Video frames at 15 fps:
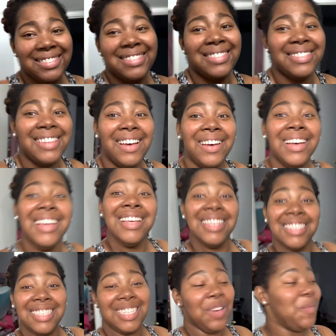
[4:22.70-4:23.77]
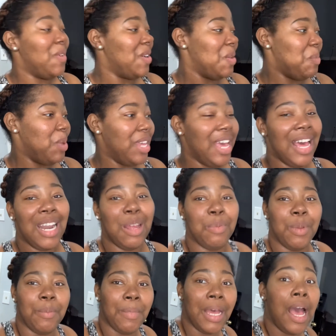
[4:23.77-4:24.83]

So, she want to be out of her mind.